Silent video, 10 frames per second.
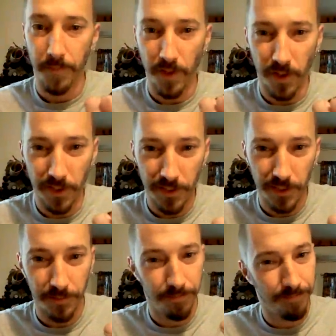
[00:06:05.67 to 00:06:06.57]
Carts,
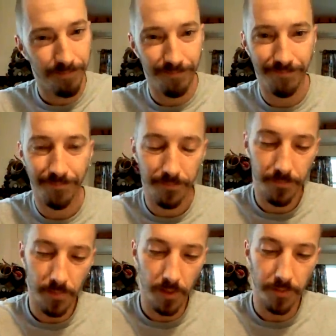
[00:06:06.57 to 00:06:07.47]

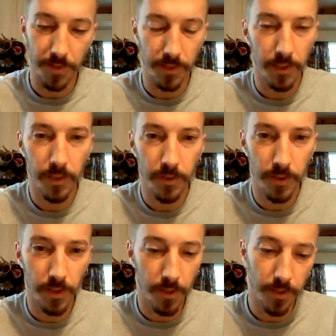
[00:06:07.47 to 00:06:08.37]
if you're still
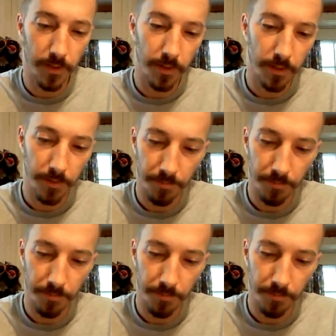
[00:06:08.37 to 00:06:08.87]
using carts,